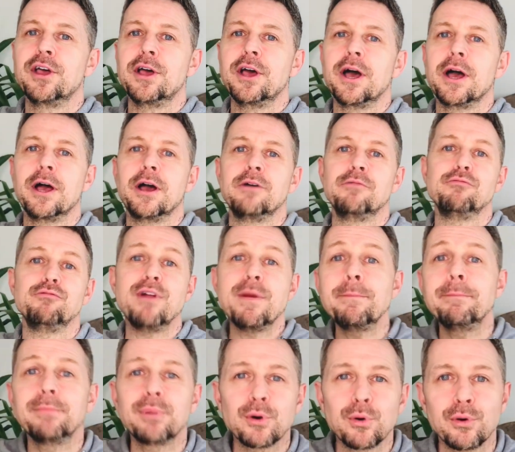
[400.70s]

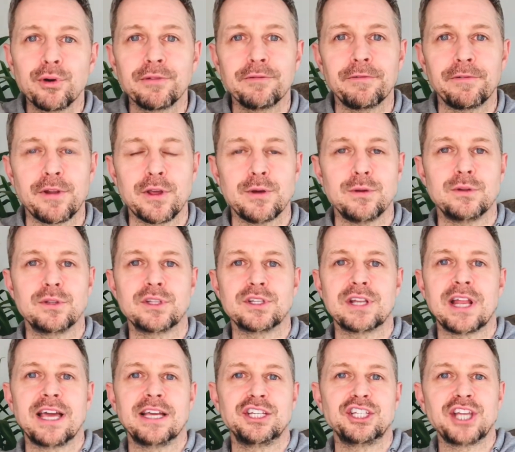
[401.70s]
rim-blown flutes
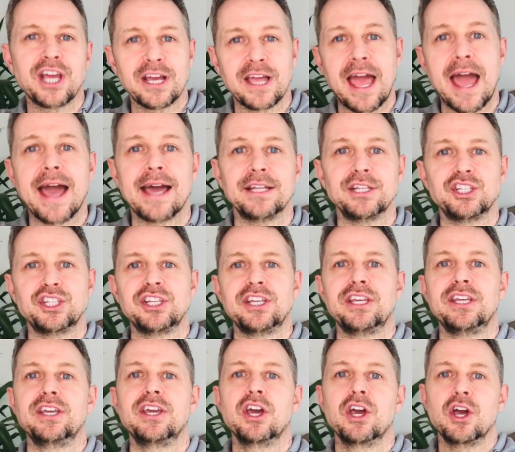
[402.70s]
like
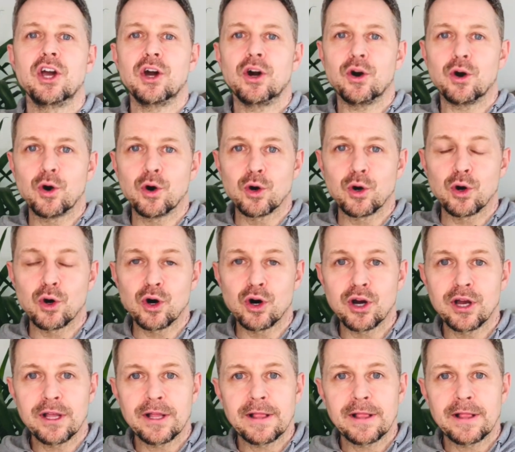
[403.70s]
shakuhachi, or